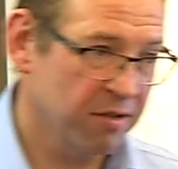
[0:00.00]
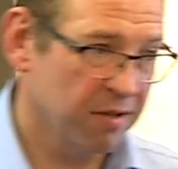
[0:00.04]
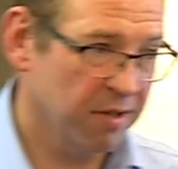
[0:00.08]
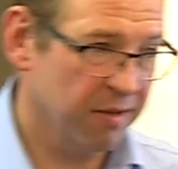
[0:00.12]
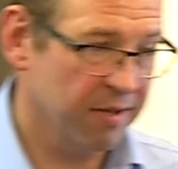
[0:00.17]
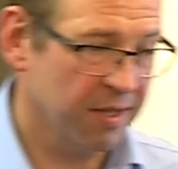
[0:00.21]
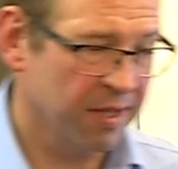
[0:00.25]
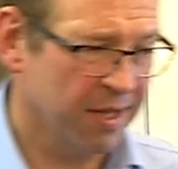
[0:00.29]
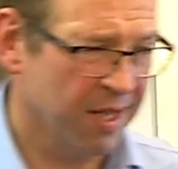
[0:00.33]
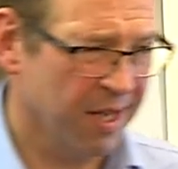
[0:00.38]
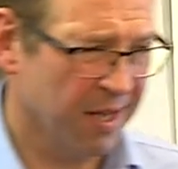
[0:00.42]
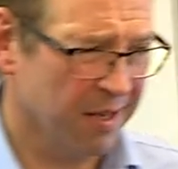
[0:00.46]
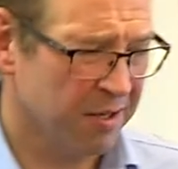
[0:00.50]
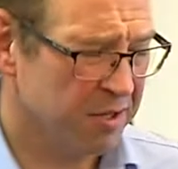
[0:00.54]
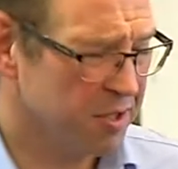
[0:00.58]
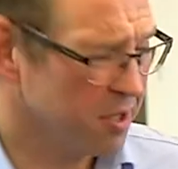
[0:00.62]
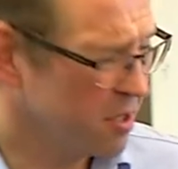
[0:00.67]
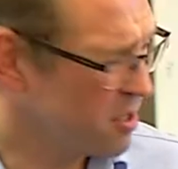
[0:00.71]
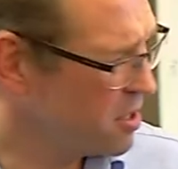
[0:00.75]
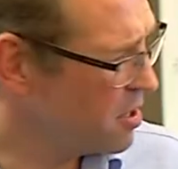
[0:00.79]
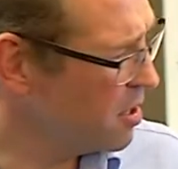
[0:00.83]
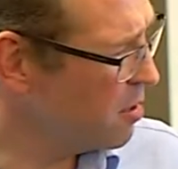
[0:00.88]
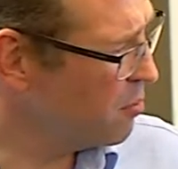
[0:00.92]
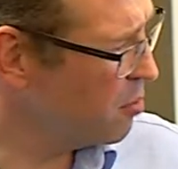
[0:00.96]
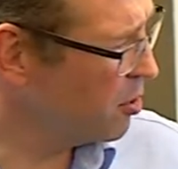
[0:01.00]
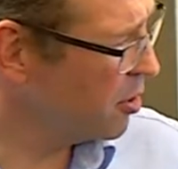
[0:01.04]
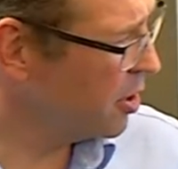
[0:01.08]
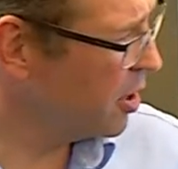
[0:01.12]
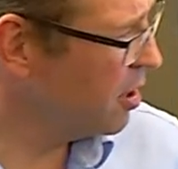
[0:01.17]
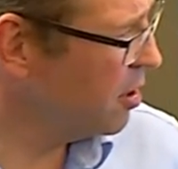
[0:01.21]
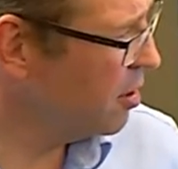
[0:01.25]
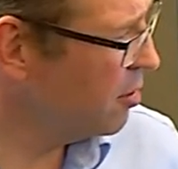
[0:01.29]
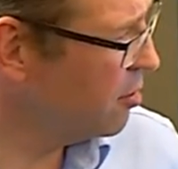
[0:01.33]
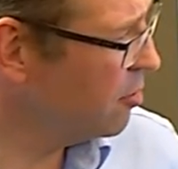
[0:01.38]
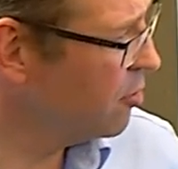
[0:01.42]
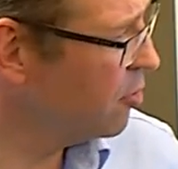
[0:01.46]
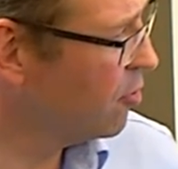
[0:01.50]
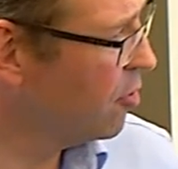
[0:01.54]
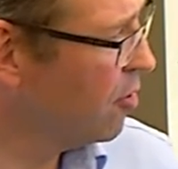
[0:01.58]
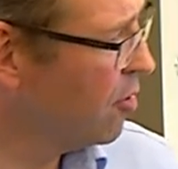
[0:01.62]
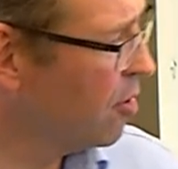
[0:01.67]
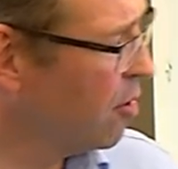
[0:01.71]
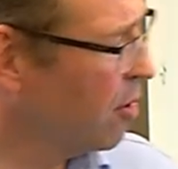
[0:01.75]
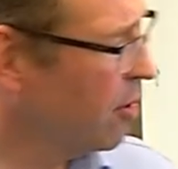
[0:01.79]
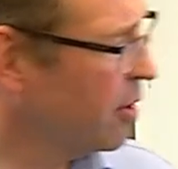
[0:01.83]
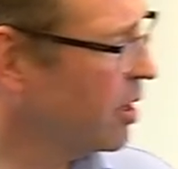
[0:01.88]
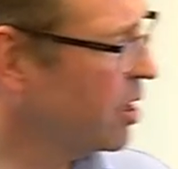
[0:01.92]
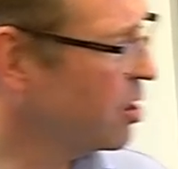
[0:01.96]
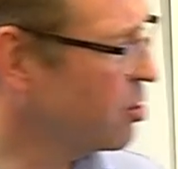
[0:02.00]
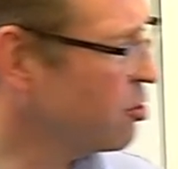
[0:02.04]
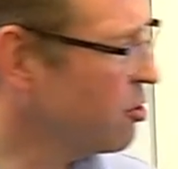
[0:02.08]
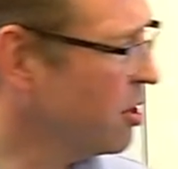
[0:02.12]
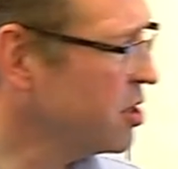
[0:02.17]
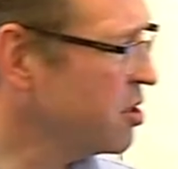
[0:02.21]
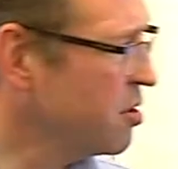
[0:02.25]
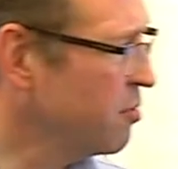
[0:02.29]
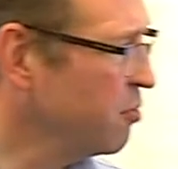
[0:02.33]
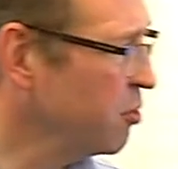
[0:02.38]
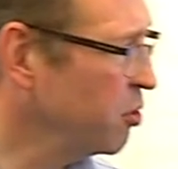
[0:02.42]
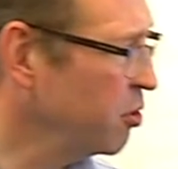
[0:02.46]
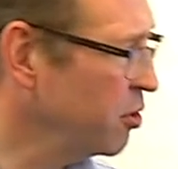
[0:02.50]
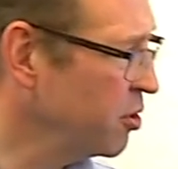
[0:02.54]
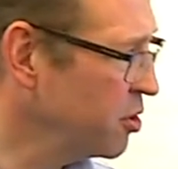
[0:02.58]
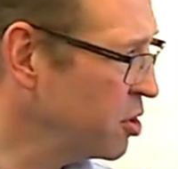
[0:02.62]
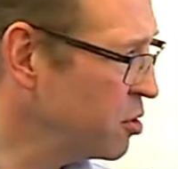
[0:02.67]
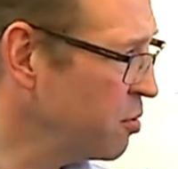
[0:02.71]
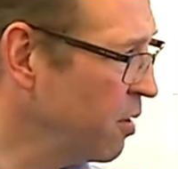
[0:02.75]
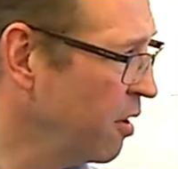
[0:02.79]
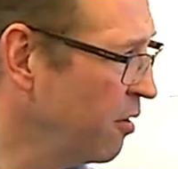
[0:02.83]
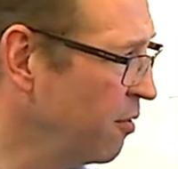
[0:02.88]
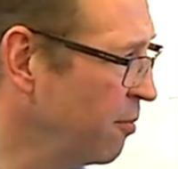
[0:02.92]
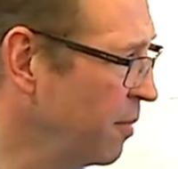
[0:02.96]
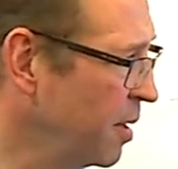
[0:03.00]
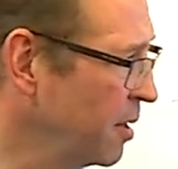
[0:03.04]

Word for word: And I think the Act says anybody who's got an interest of more than 12